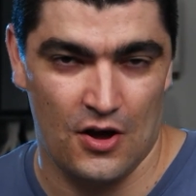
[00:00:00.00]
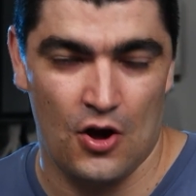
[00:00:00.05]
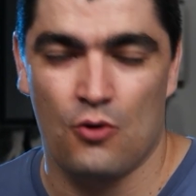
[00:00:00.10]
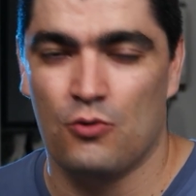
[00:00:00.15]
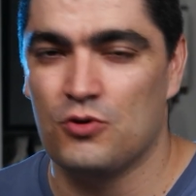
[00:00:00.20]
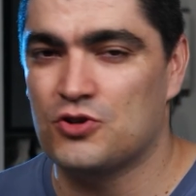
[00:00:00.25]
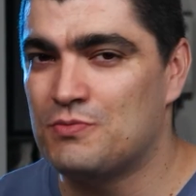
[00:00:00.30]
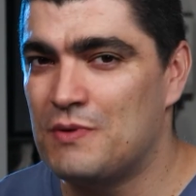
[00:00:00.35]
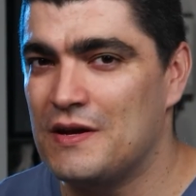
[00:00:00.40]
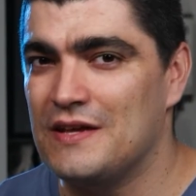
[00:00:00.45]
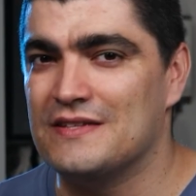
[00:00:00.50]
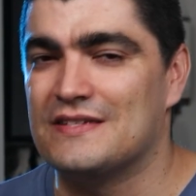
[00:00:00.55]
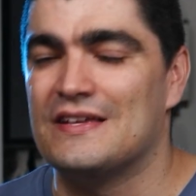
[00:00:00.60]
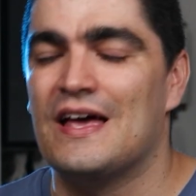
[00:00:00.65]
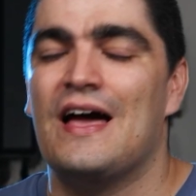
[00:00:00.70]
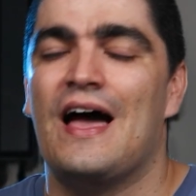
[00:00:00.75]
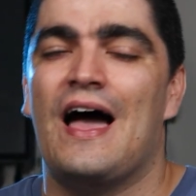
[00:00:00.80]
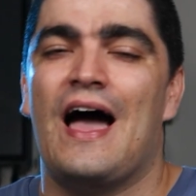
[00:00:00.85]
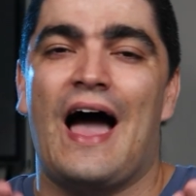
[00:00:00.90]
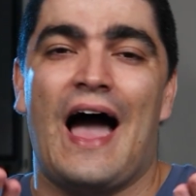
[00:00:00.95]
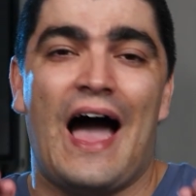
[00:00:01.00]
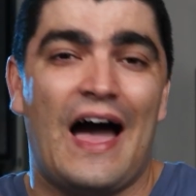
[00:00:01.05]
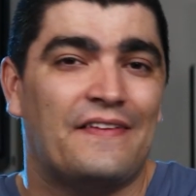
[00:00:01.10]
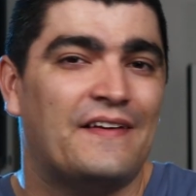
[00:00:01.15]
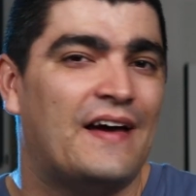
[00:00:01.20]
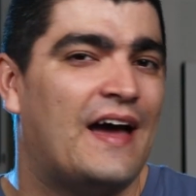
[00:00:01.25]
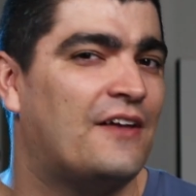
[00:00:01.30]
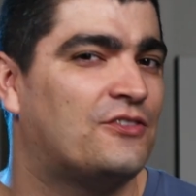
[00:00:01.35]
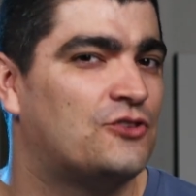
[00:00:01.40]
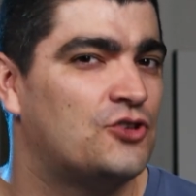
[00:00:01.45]
which means had
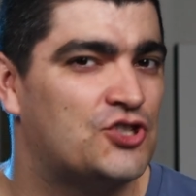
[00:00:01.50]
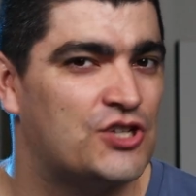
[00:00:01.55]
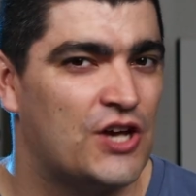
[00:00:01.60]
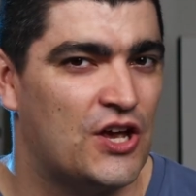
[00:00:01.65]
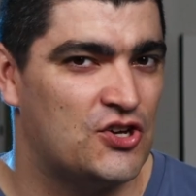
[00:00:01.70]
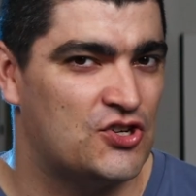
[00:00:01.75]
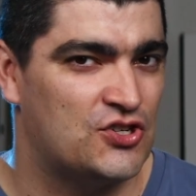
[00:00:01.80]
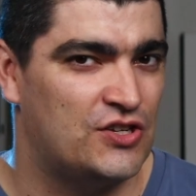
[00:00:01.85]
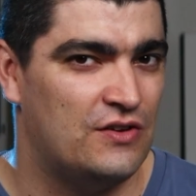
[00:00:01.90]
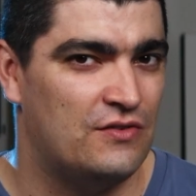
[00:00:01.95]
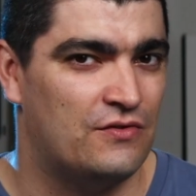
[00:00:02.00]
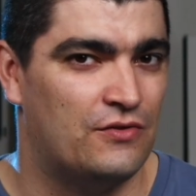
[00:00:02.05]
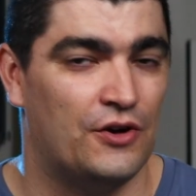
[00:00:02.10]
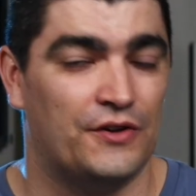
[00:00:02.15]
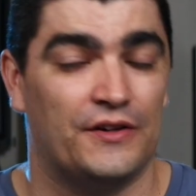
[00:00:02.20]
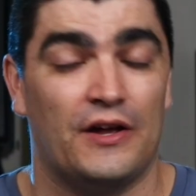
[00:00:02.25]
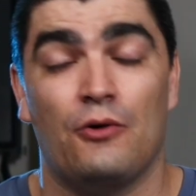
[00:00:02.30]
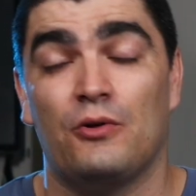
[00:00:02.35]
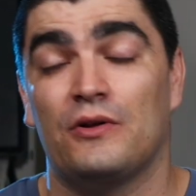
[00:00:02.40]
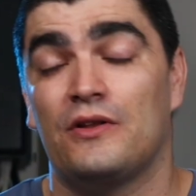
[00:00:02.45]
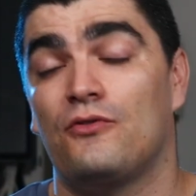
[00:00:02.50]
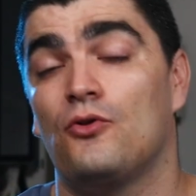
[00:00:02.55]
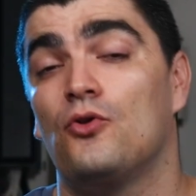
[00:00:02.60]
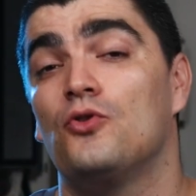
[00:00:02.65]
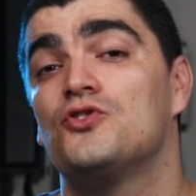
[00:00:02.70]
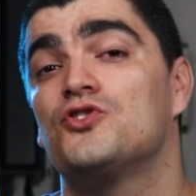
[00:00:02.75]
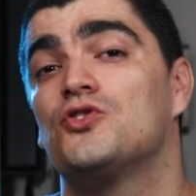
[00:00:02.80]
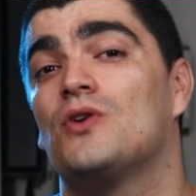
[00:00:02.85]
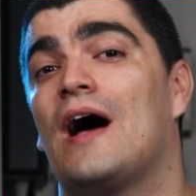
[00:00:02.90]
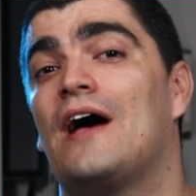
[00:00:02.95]
I had to change the inverter, I would have
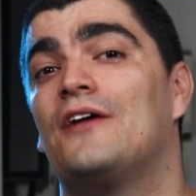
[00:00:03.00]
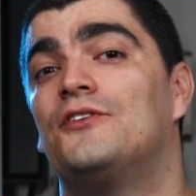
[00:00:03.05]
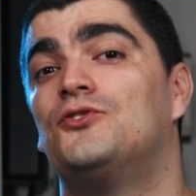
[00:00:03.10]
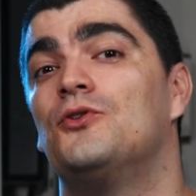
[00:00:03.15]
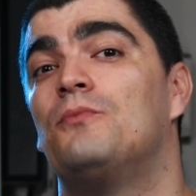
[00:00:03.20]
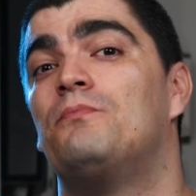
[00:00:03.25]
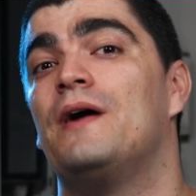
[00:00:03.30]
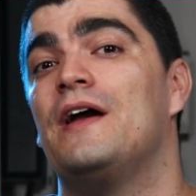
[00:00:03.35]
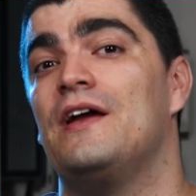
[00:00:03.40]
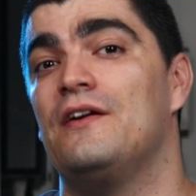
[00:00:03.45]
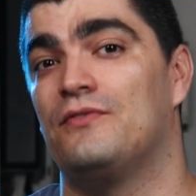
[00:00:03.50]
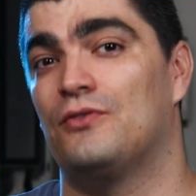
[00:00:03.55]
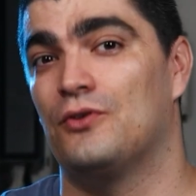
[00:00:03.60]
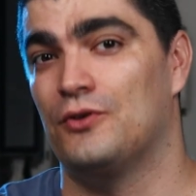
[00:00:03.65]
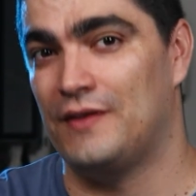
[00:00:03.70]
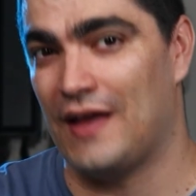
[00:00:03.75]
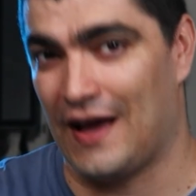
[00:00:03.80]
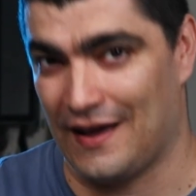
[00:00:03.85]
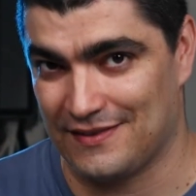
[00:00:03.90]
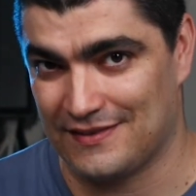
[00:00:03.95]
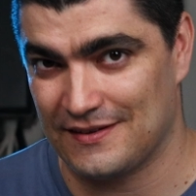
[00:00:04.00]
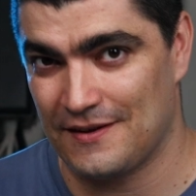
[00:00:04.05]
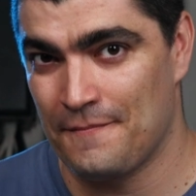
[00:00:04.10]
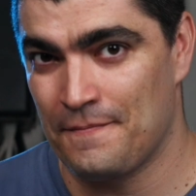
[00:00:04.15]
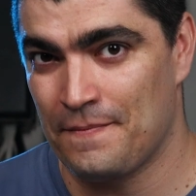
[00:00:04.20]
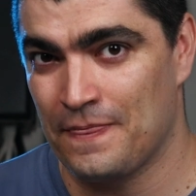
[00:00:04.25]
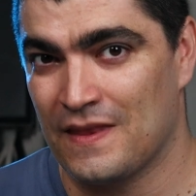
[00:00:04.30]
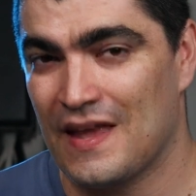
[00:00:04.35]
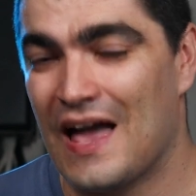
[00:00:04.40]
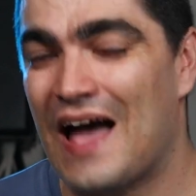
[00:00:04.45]
also had to pay for that.
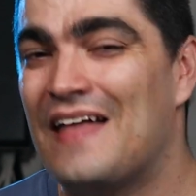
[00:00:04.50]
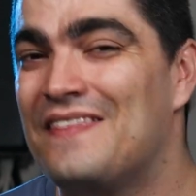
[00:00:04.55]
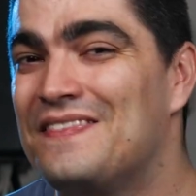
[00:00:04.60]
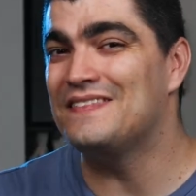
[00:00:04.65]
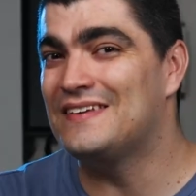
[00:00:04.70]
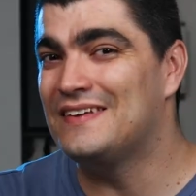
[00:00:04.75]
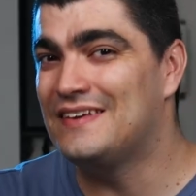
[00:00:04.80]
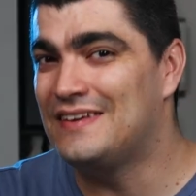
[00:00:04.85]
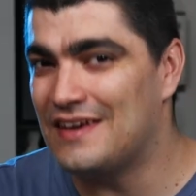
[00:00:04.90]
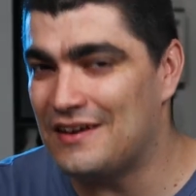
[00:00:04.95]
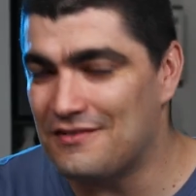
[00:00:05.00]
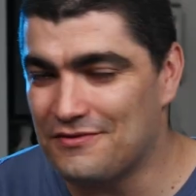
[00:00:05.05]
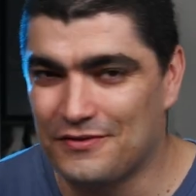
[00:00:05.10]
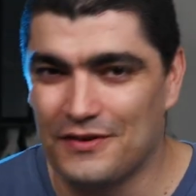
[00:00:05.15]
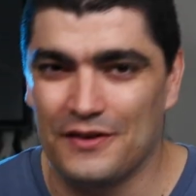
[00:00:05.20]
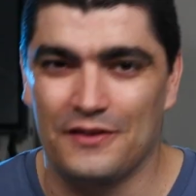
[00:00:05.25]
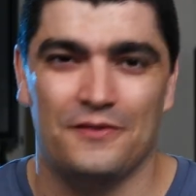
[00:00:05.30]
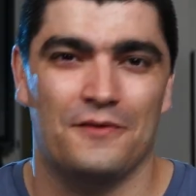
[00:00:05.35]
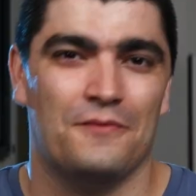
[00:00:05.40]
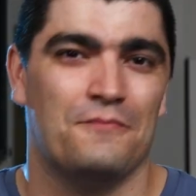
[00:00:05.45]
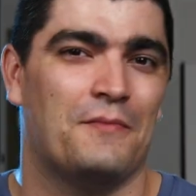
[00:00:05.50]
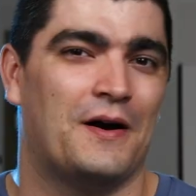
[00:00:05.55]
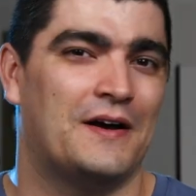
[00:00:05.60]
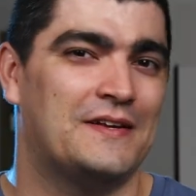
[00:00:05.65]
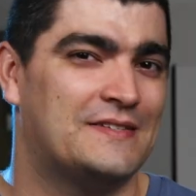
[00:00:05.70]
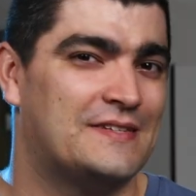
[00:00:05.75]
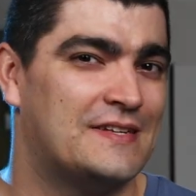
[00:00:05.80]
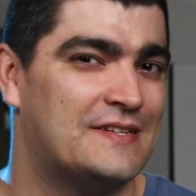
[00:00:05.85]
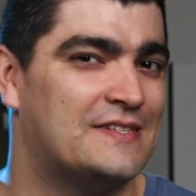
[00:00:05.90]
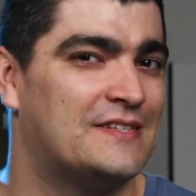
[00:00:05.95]
And given my
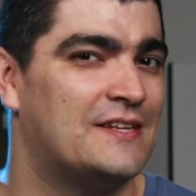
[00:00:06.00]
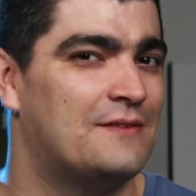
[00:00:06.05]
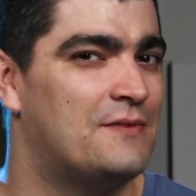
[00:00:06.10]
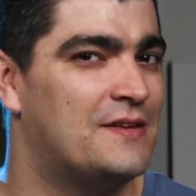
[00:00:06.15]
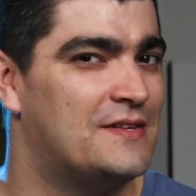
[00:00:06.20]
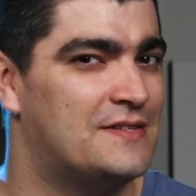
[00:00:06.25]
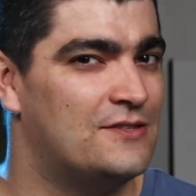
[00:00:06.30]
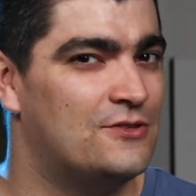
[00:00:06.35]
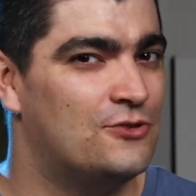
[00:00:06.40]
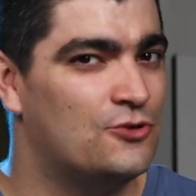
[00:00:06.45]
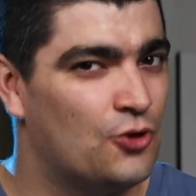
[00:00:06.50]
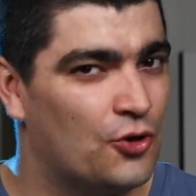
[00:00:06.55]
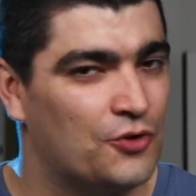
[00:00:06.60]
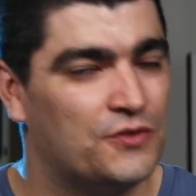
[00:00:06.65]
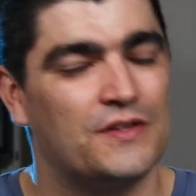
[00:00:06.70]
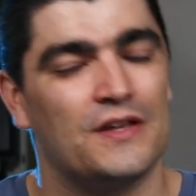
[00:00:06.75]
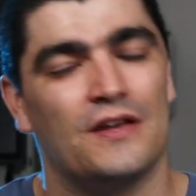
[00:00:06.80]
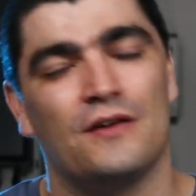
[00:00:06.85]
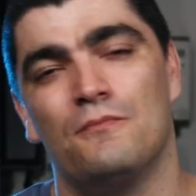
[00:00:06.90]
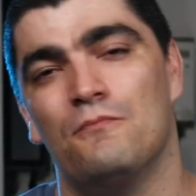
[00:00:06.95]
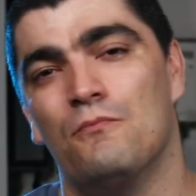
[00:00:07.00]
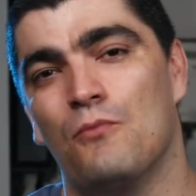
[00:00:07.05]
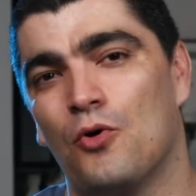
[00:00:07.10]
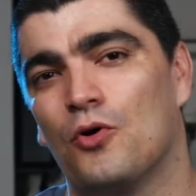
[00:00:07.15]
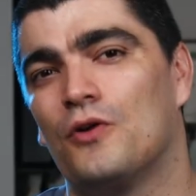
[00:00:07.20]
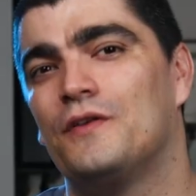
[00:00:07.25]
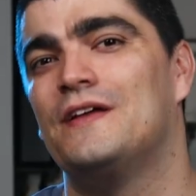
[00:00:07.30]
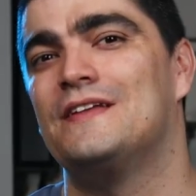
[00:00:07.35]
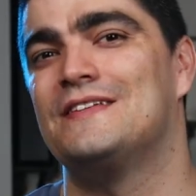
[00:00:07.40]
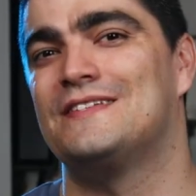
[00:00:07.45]
system is not
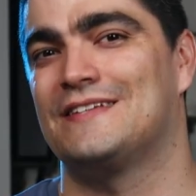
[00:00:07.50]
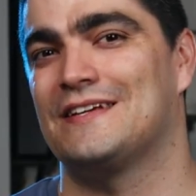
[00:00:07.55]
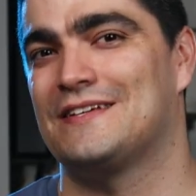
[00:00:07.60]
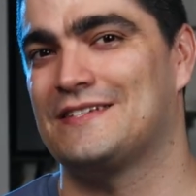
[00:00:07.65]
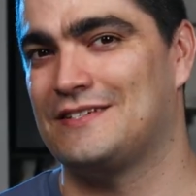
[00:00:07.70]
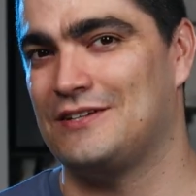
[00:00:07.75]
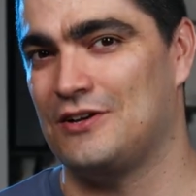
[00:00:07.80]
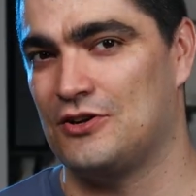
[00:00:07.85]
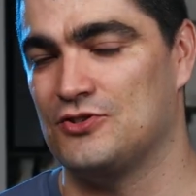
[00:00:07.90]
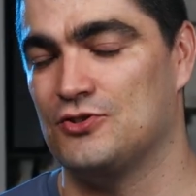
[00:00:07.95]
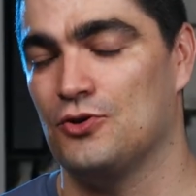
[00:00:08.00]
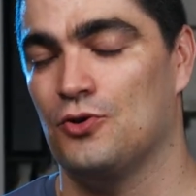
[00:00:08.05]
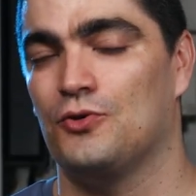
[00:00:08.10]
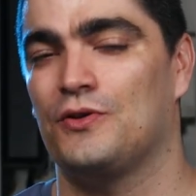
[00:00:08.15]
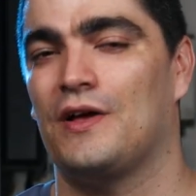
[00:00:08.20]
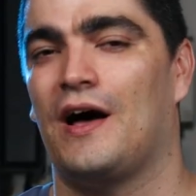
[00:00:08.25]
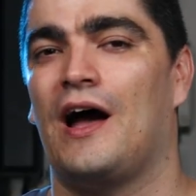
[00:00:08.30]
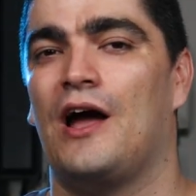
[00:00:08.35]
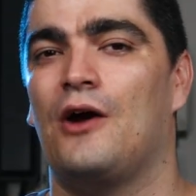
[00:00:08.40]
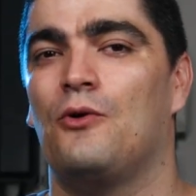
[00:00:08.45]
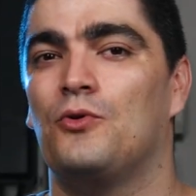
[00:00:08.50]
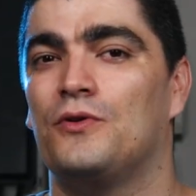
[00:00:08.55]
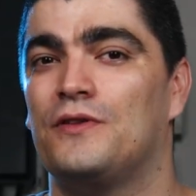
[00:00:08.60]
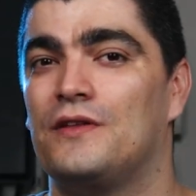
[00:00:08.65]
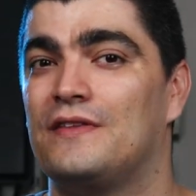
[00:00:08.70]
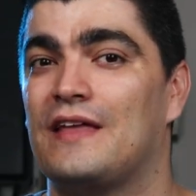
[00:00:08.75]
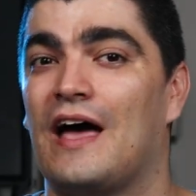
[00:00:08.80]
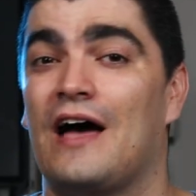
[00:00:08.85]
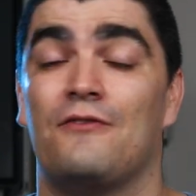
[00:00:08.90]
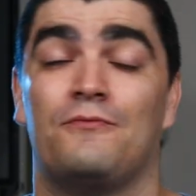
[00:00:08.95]
more than 6 years old, I
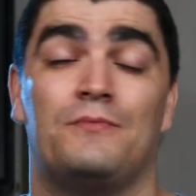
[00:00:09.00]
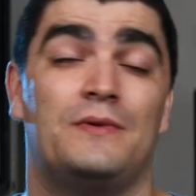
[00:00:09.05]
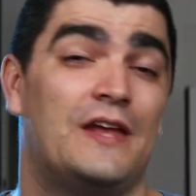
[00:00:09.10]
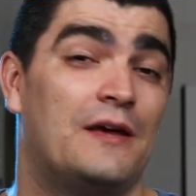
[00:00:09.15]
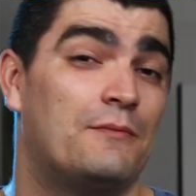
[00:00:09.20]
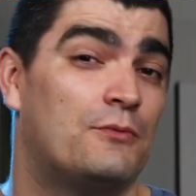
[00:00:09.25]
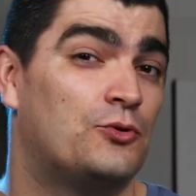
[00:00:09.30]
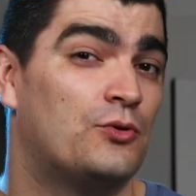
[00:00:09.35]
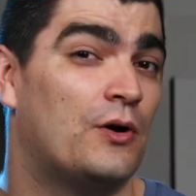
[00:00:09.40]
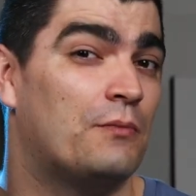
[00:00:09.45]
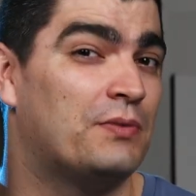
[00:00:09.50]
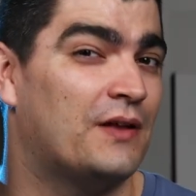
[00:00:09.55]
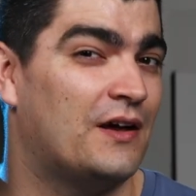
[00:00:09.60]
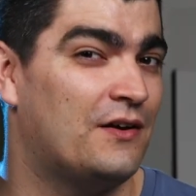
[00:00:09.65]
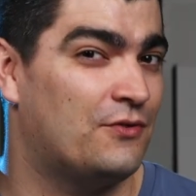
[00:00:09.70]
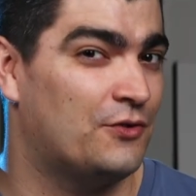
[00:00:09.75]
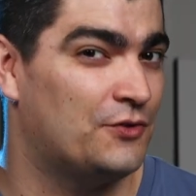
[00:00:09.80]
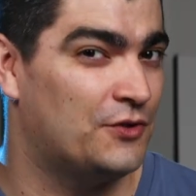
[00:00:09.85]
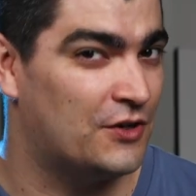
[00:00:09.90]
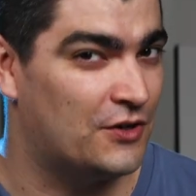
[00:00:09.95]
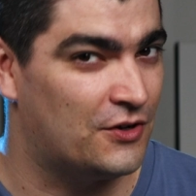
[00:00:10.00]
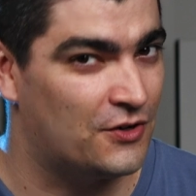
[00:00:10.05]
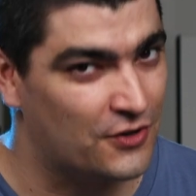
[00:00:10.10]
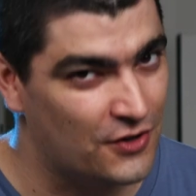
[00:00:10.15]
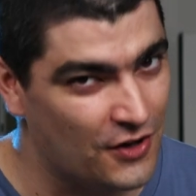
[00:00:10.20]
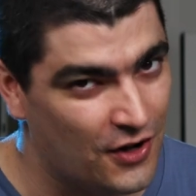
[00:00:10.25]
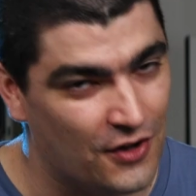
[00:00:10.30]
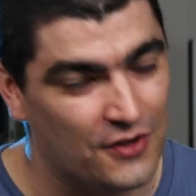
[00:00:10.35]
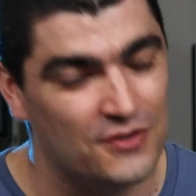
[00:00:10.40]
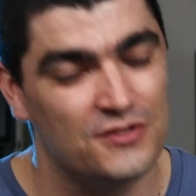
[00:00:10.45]
wouldn't have been able to apply for the
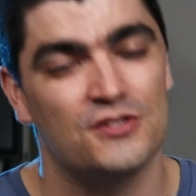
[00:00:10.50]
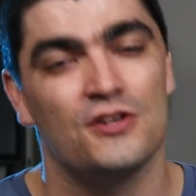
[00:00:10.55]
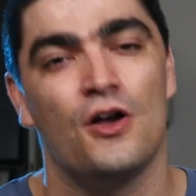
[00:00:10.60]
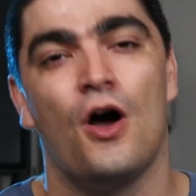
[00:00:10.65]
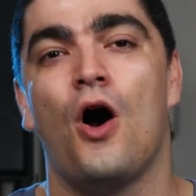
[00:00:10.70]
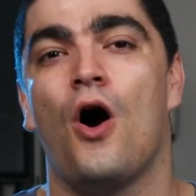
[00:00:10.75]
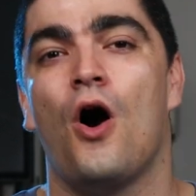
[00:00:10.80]
grant